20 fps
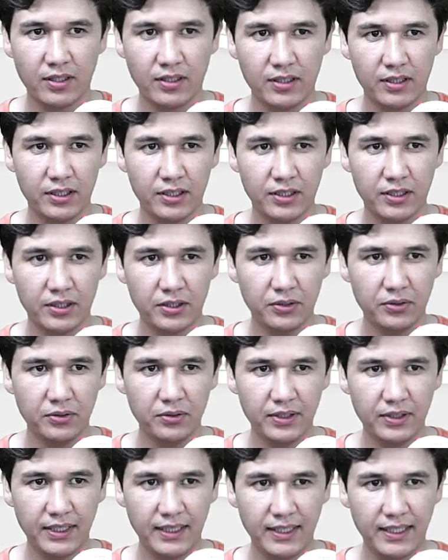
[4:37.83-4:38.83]

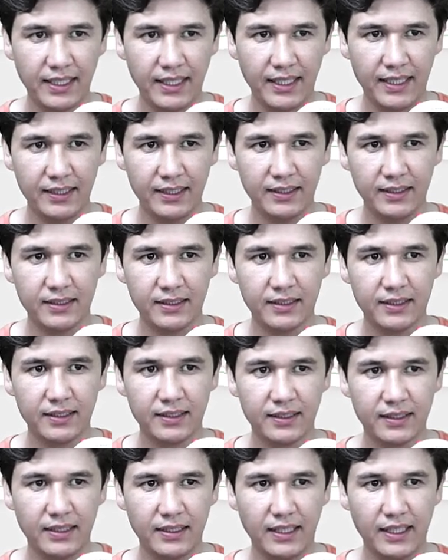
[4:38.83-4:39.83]
you can
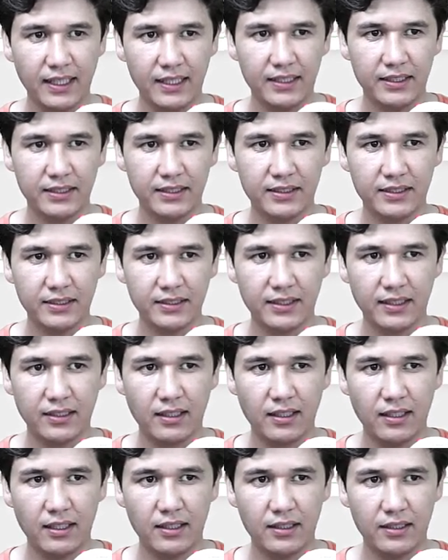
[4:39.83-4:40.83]
get the
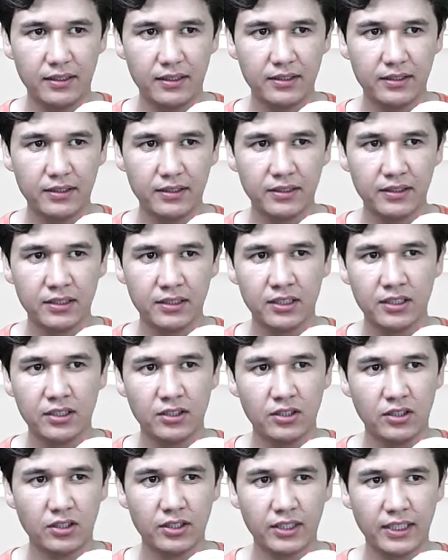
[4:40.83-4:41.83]
card.
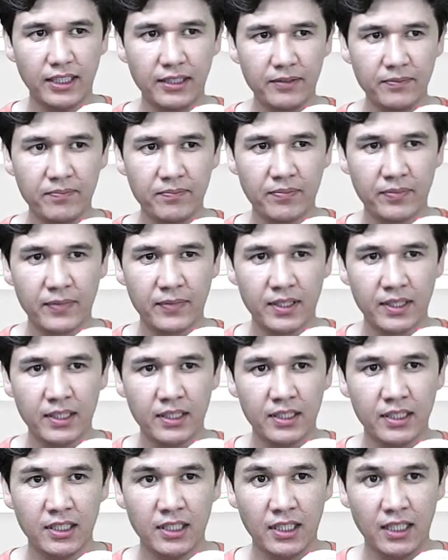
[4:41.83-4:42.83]
Okay,
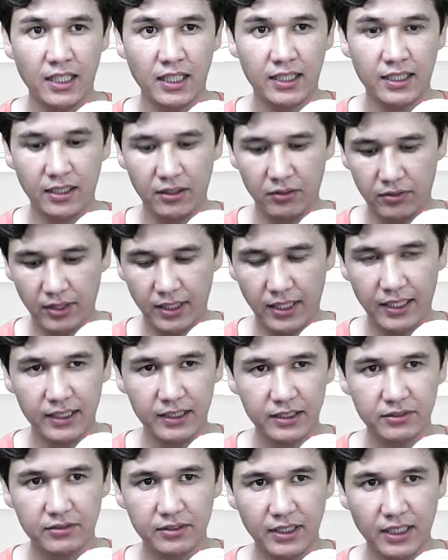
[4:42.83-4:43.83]

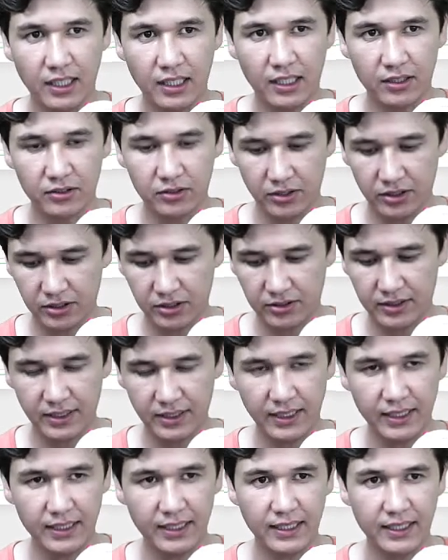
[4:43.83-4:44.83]
otherwise we are going to
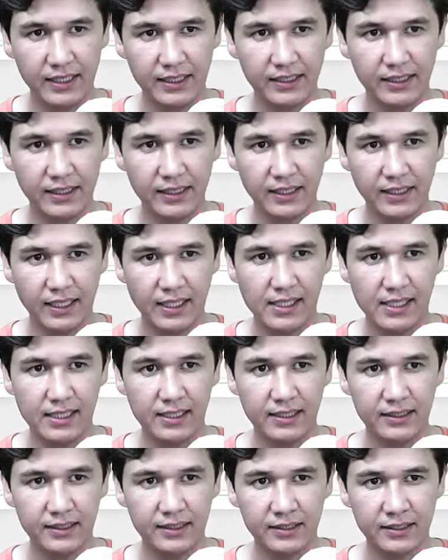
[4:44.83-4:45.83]
say that
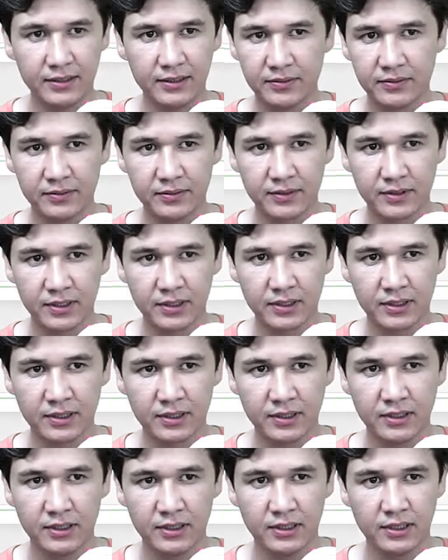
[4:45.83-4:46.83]
else
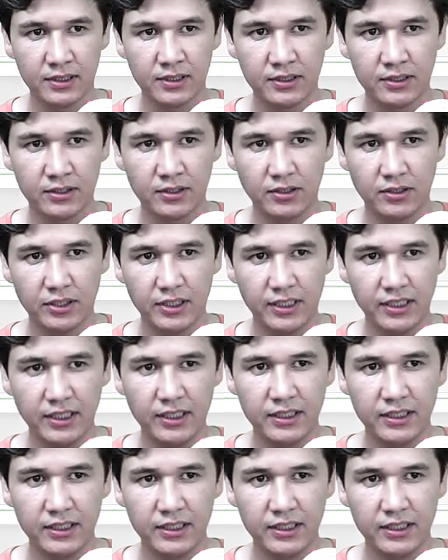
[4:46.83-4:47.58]
sorry